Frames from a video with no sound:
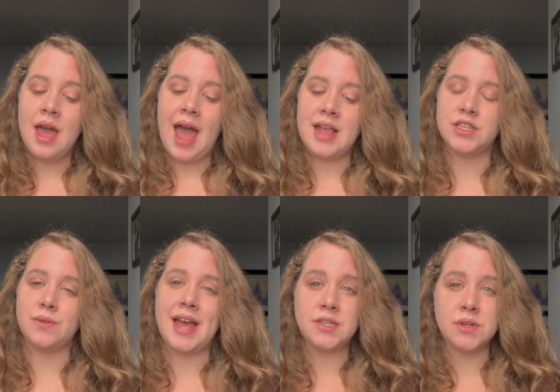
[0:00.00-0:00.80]
And so
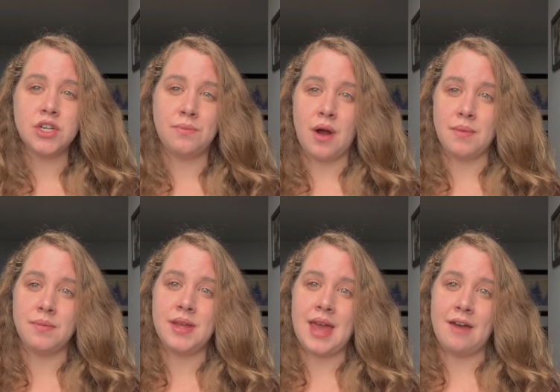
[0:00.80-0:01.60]
that's what you'll
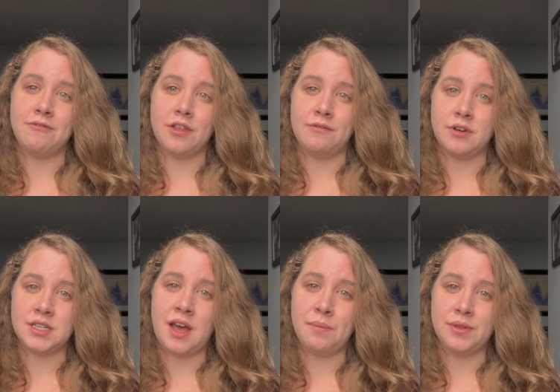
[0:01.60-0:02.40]
probably get for the
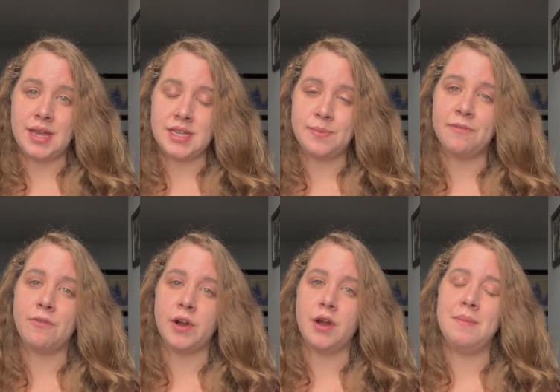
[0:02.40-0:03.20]
first couple days
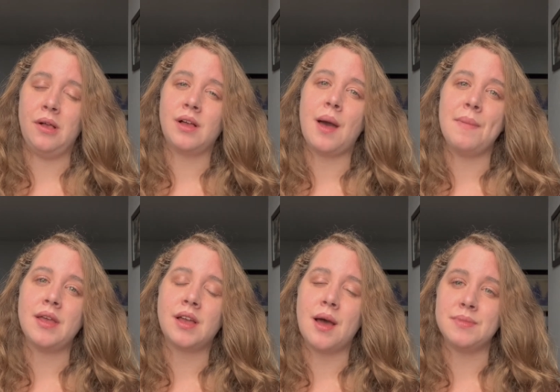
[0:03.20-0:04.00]
before your milk come
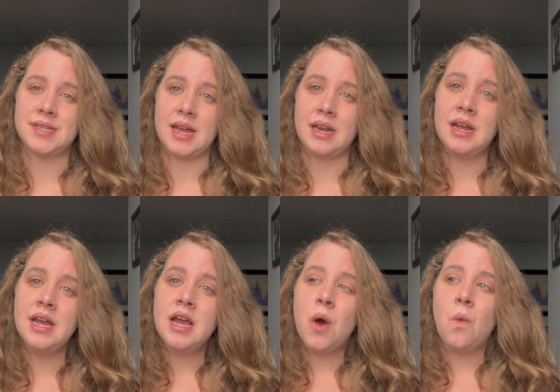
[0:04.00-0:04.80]
in, comes in.
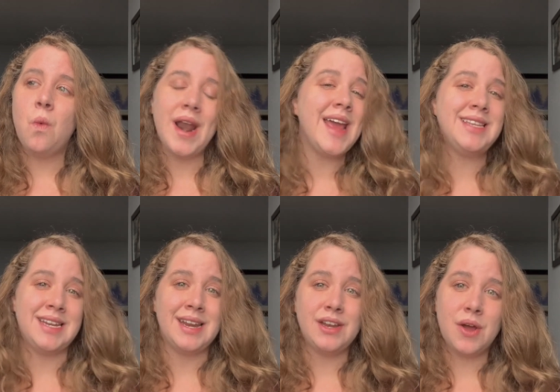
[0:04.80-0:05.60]
What I
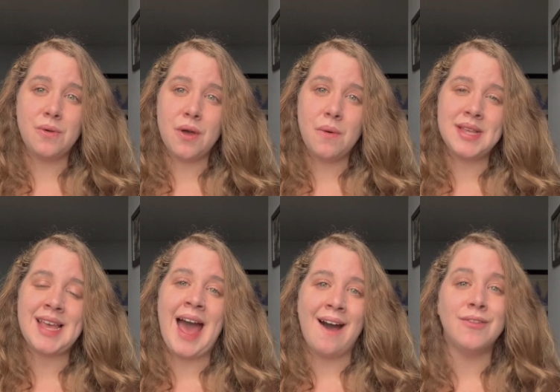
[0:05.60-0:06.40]
didn't know though is
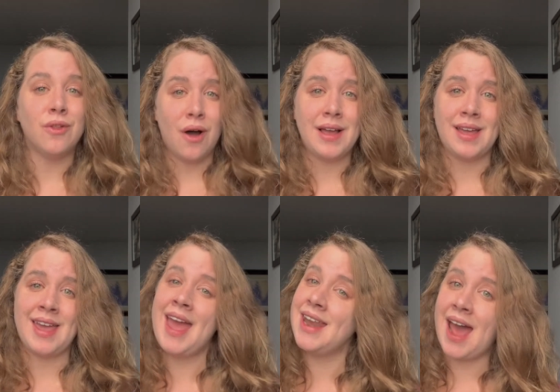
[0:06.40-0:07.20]
how long it
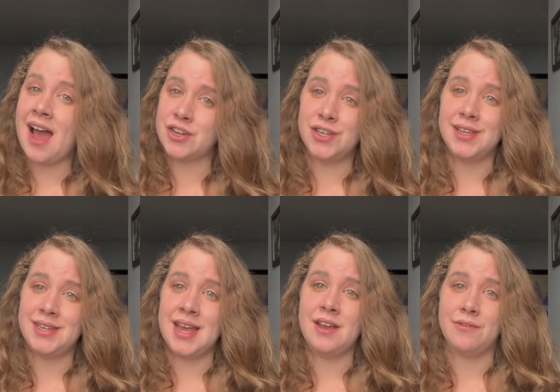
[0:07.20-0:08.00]
can actually
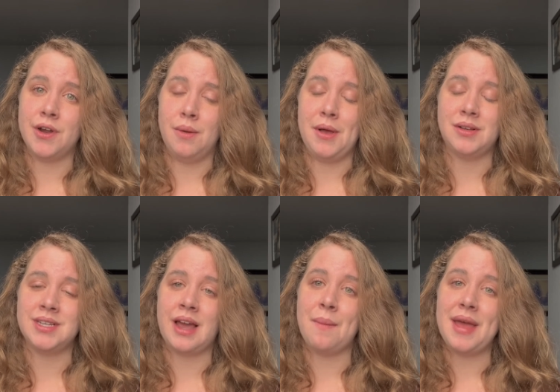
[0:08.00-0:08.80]
take for your milk
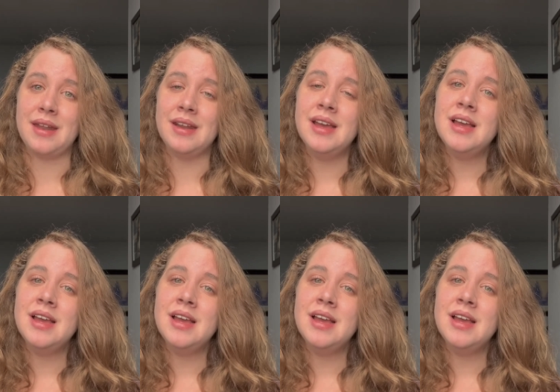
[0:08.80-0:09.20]
to come in.